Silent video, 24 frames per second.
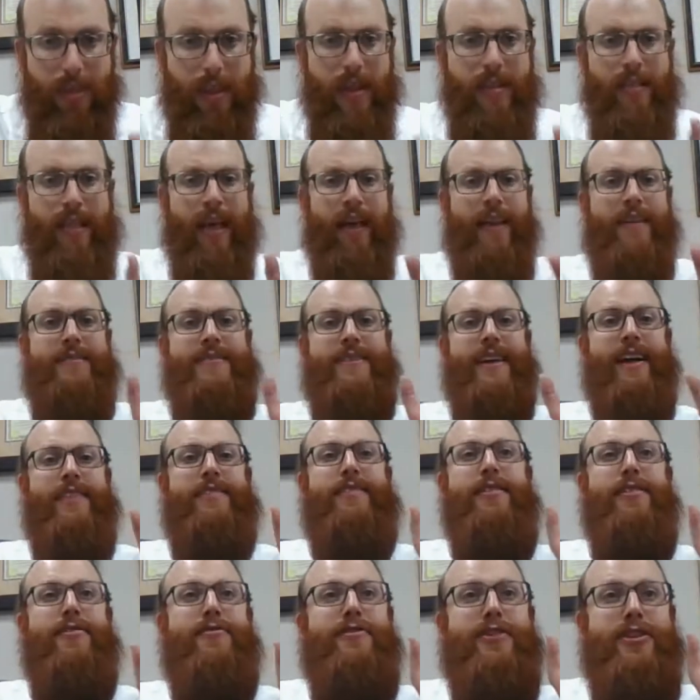let us get to
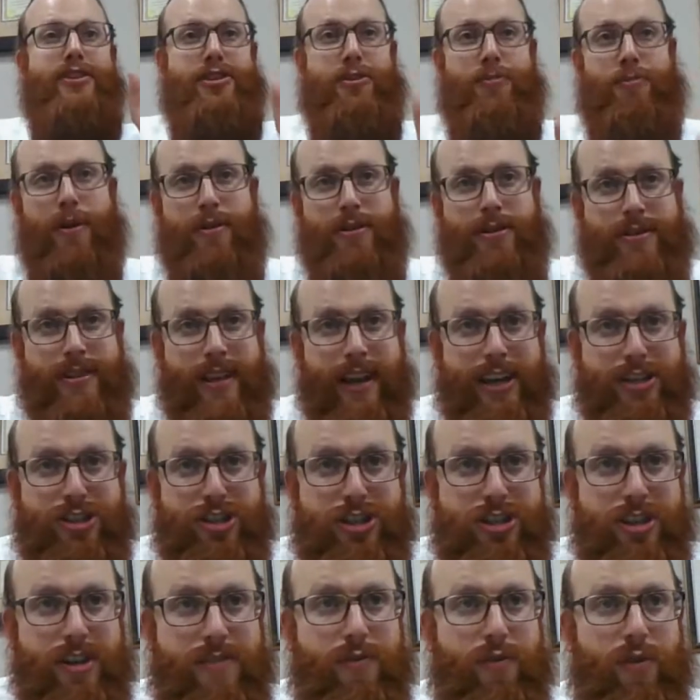the feature
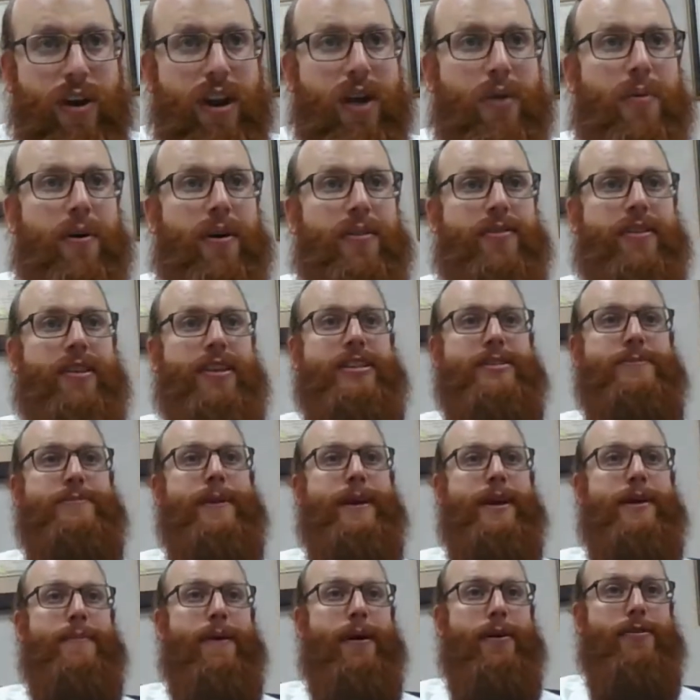presentation of what I wanted to
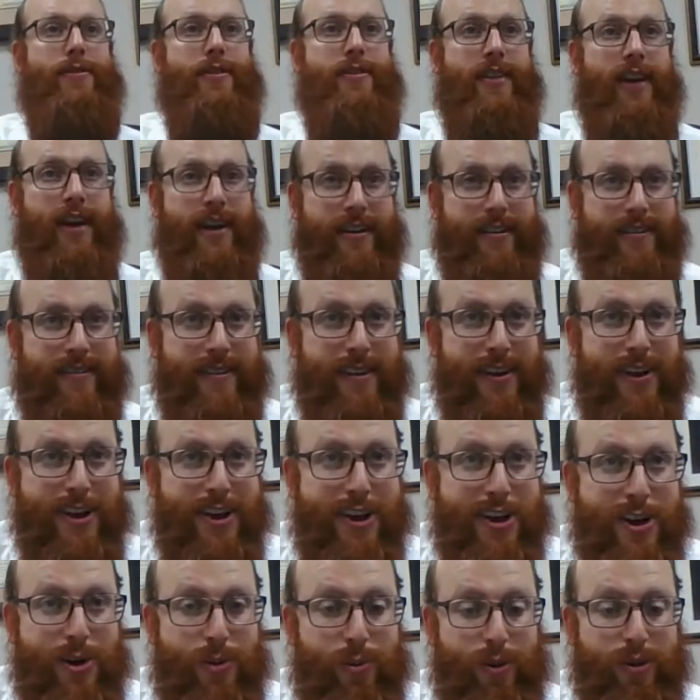speak about tonight,
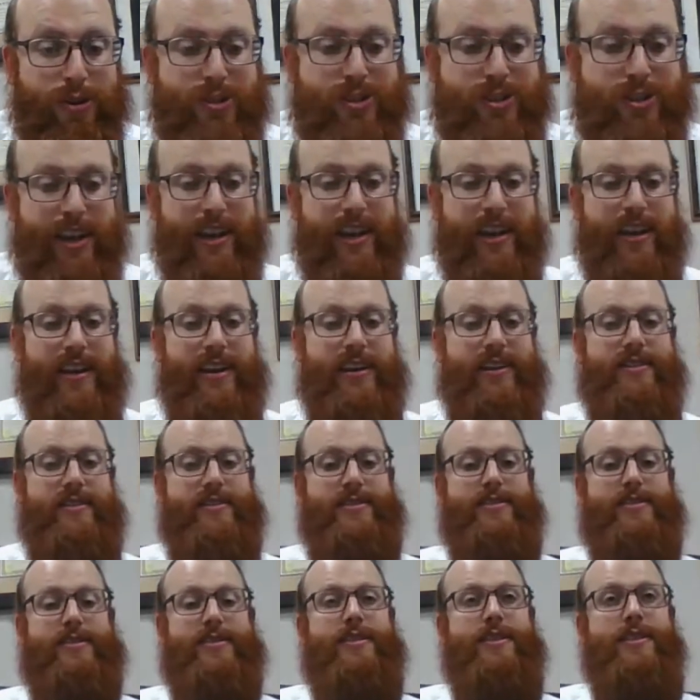which
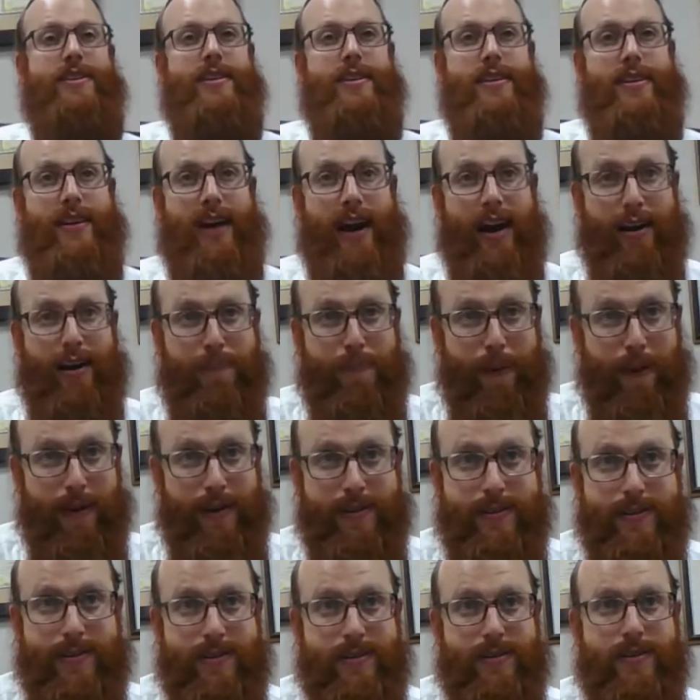is
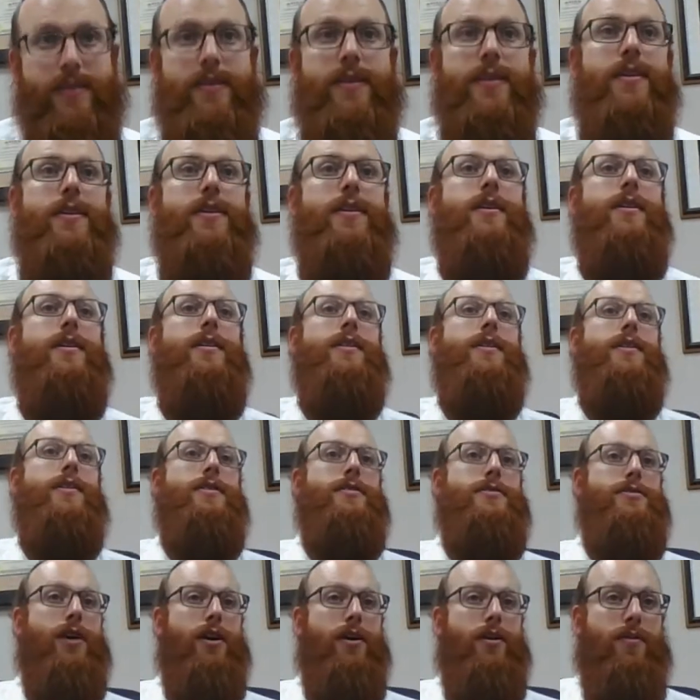karpas.
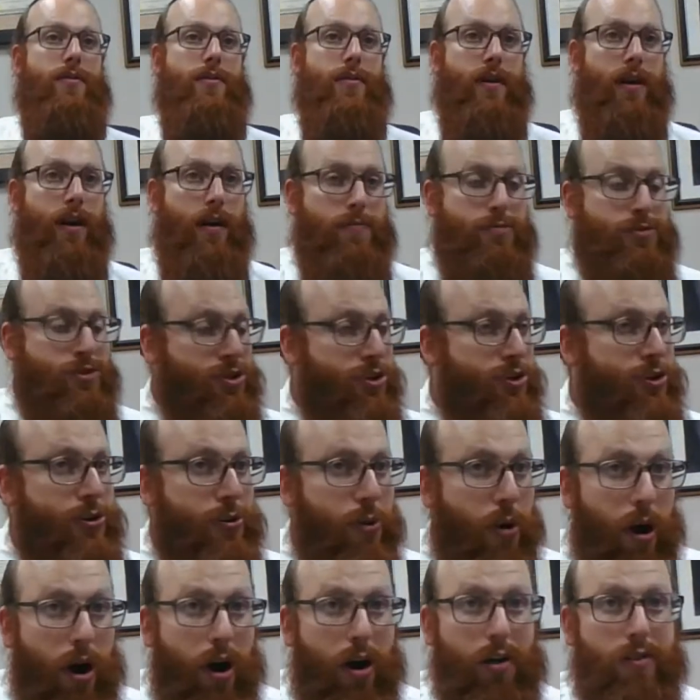So I'm sure you
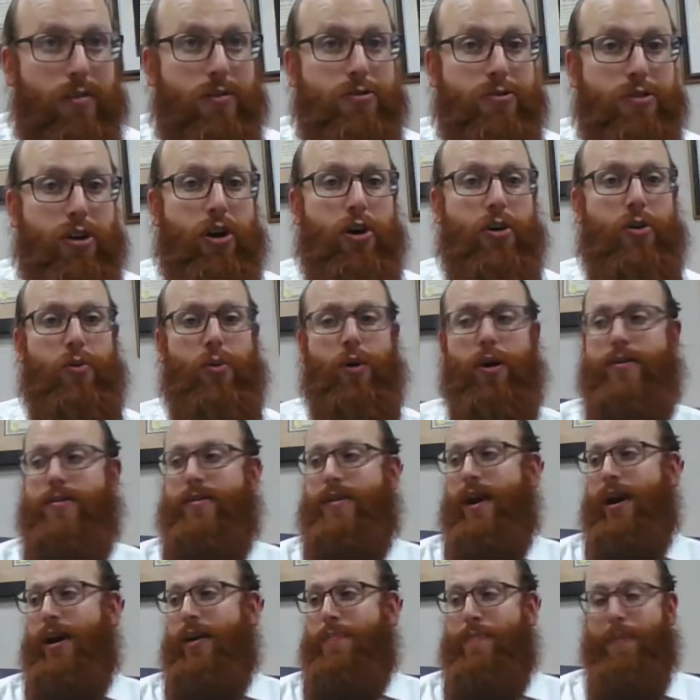all know what
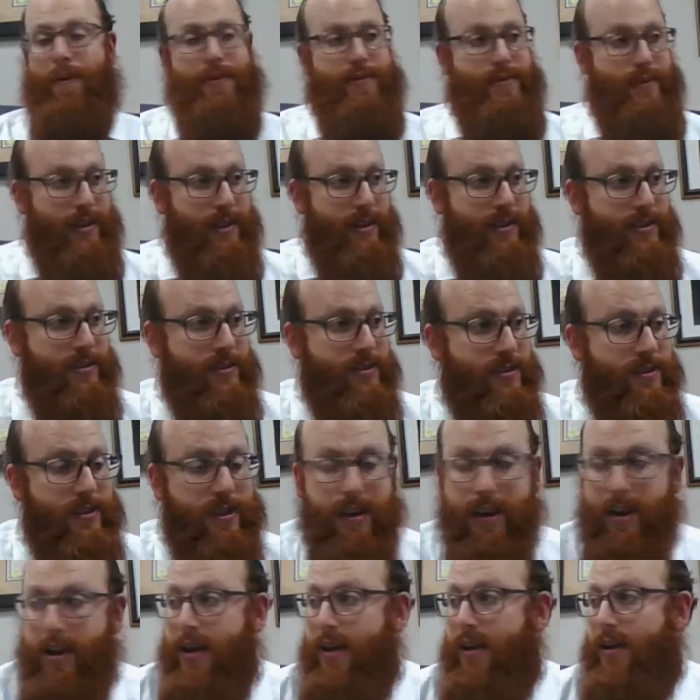karpas is.
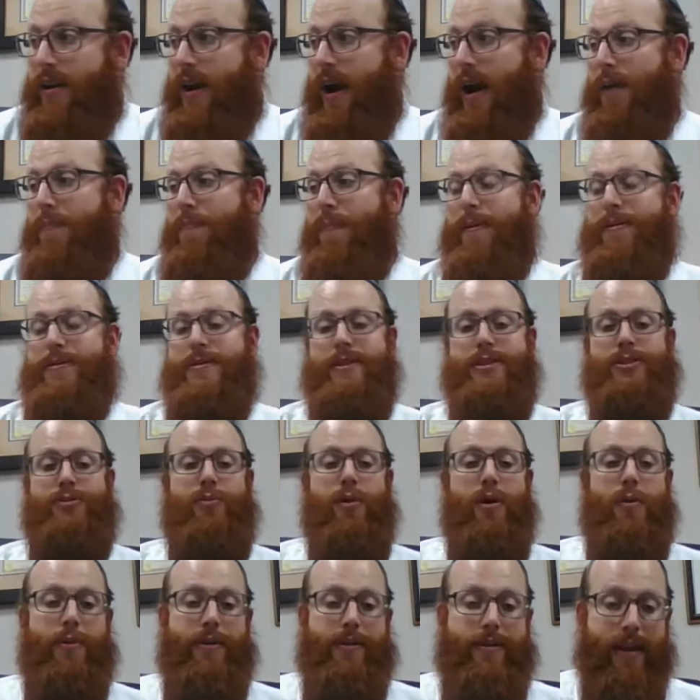Karpas is
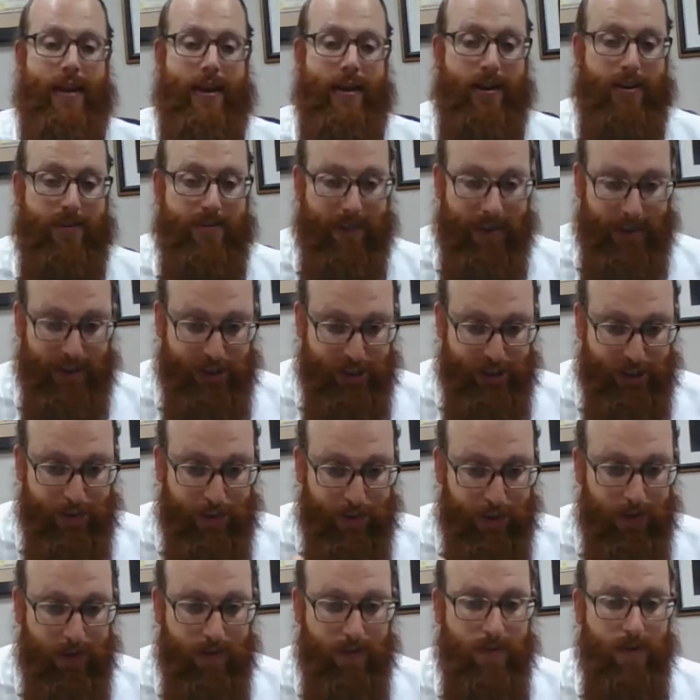where we take a
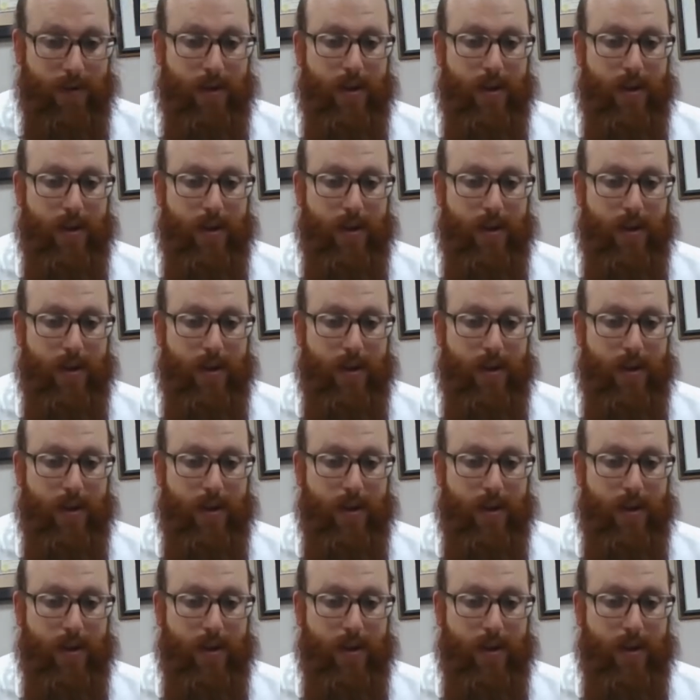vegetable.